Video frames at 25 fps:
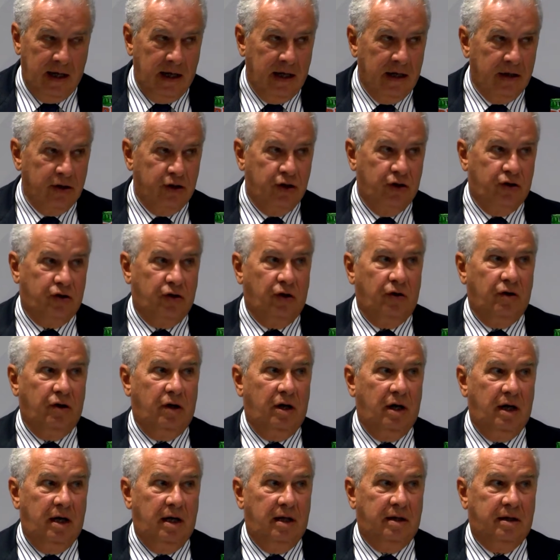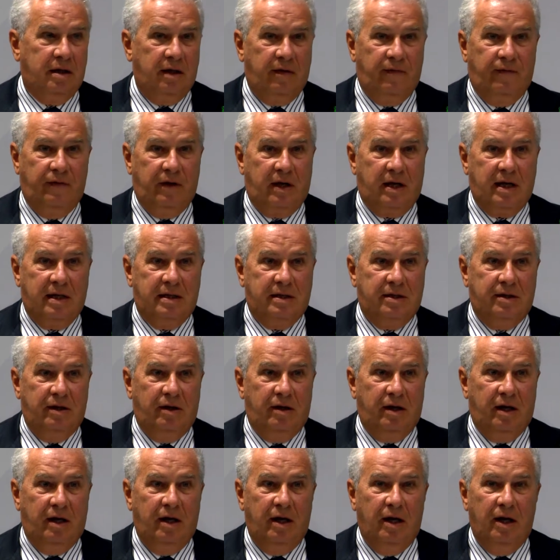but how are you going to deliver
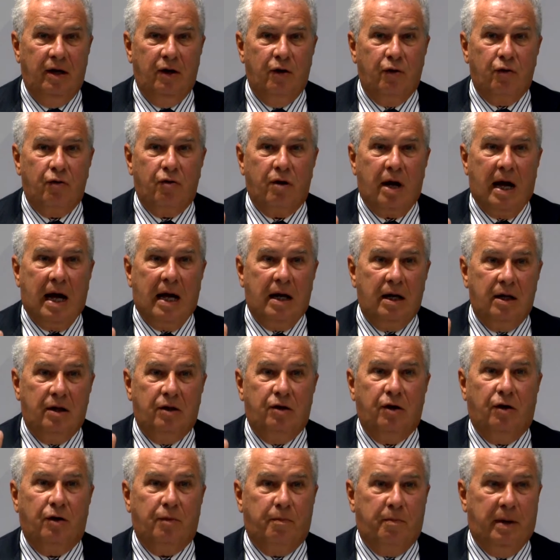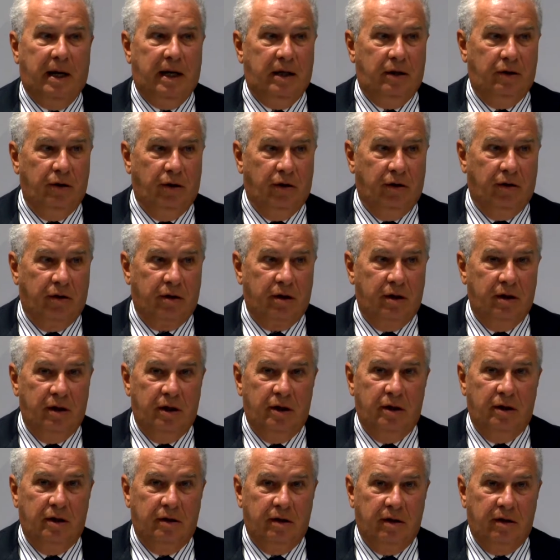that
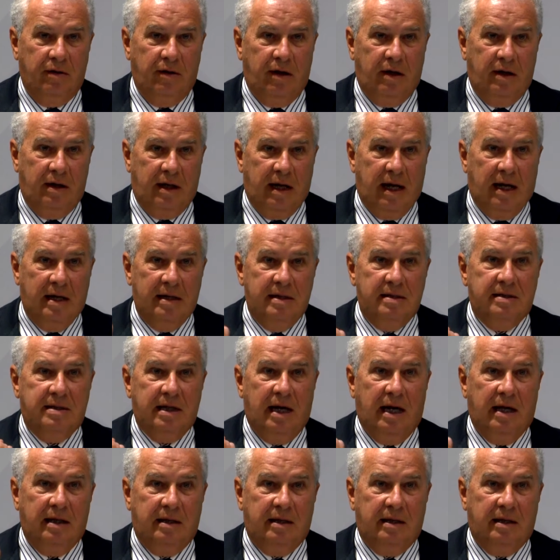rural electrification?